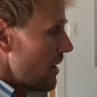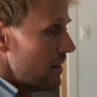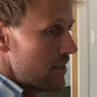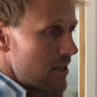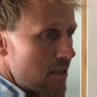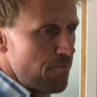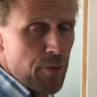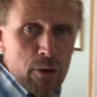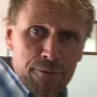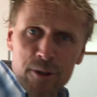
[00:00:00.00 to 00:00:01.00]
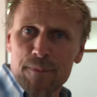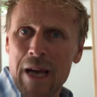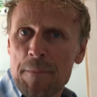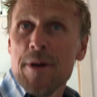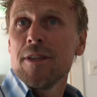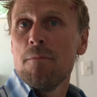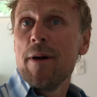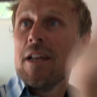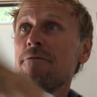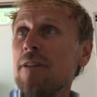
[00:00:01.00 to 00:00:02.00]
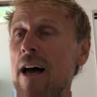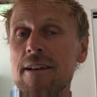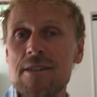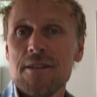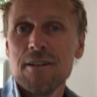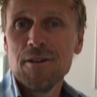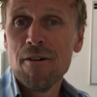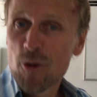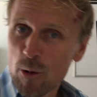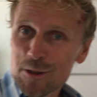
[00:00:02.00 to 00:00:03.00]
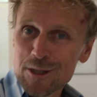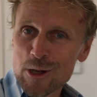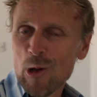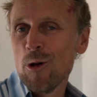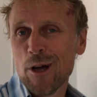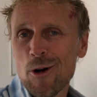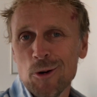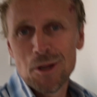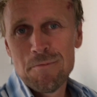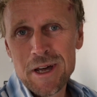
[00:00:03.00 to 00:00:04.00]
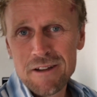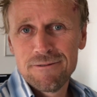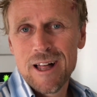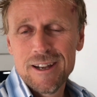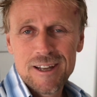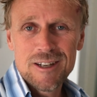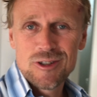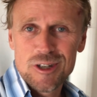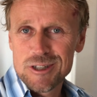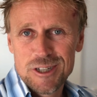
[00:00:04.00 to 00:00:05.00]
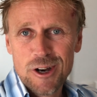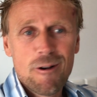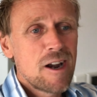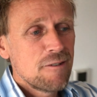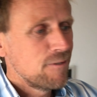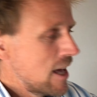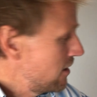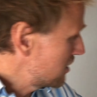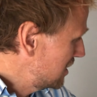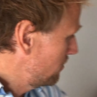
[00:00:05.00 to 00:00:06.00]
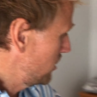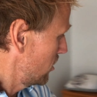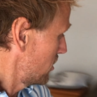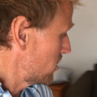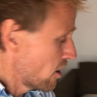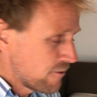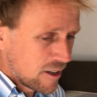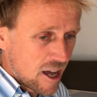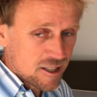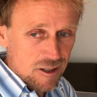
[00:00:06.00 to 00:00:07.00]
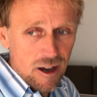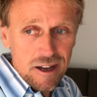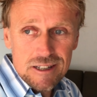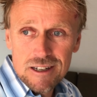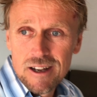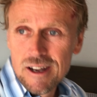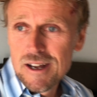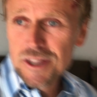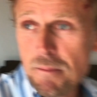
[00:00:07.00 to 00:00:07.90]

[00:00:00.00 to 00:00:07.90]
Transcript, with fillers: it's beautiful to be up here at the Benny Flat. Of course, it's no longer called the Benny Flat. It's just the Granny Flat. I slept here on the sofa last night. The